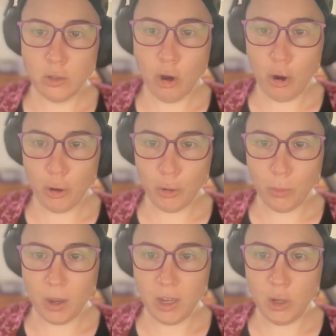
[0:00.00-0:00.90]

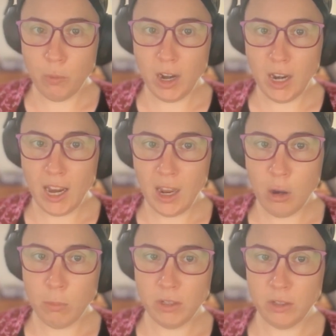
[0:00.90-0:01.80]
So you run an
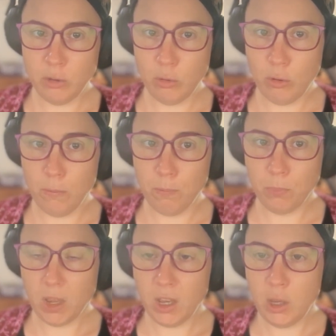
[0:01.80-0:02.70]
e-commerce store.
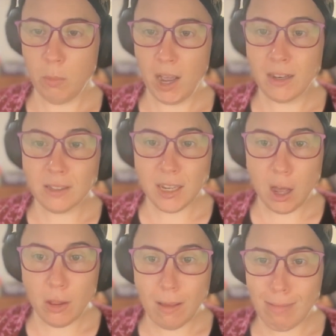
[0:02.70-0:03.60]
You might
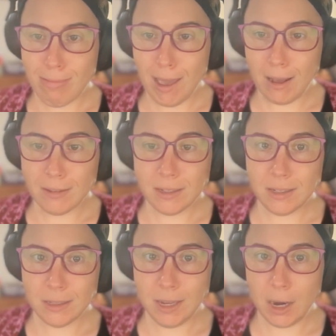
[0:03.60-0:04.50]
sell
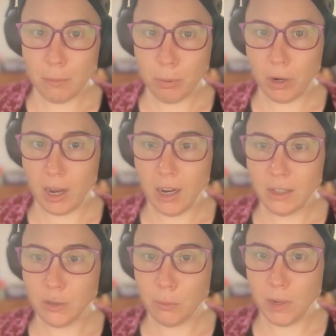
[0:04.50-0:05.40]
1,000 discounted
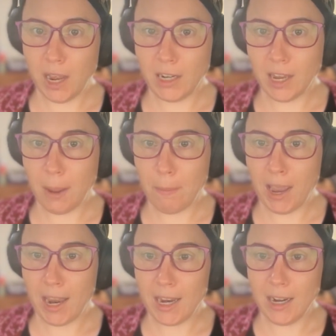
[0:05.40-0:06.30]
products from an ad
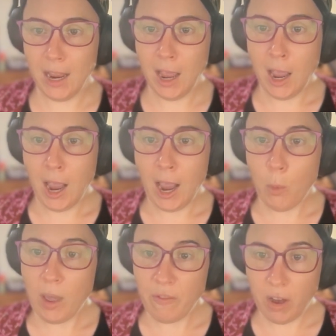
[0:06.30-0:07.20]
campaign.
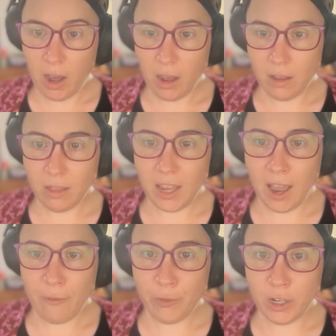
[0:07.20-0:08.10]
However,
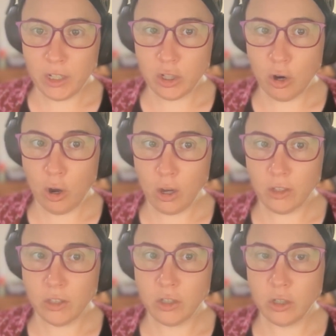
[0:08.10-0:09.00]
the average
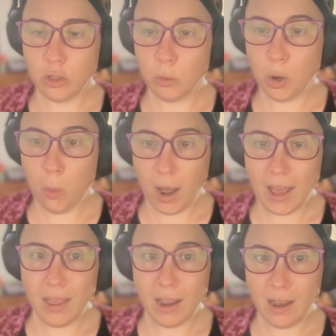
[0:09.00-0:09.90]
cost to
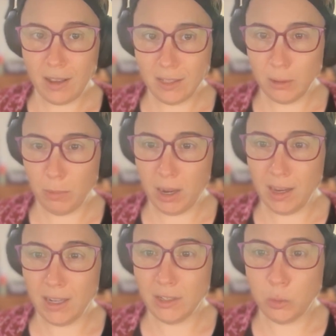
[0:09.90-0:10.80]
acquire that
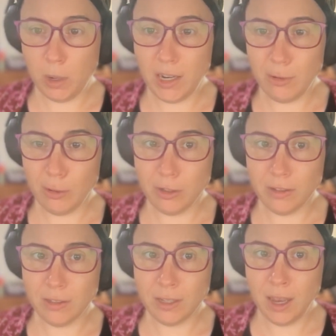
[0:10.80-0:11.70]
customer is
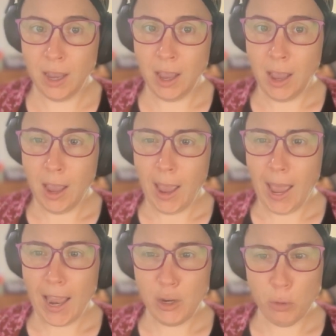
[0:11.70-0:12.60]
$20
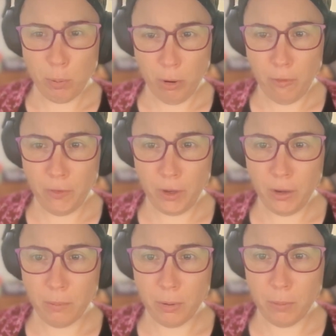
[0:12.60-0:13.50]
and your
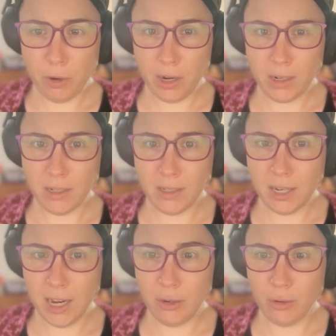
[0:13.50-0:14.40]
profit per product is
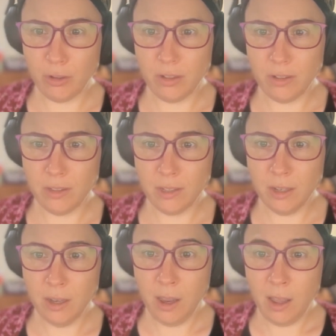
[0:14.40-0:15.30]
$10.
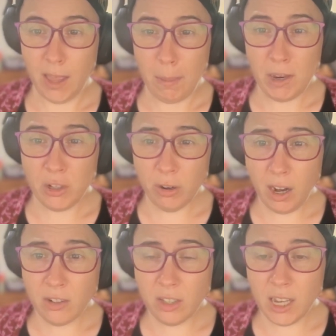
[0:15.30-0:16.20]
That means you're
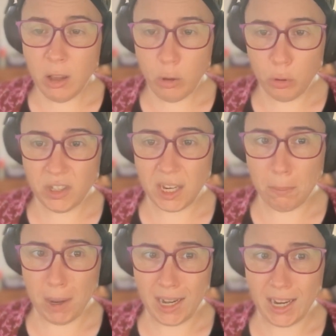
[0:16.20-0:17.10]
actually
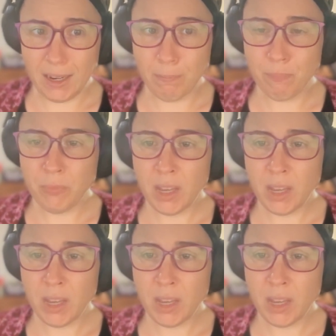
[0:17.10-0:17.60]
losing money.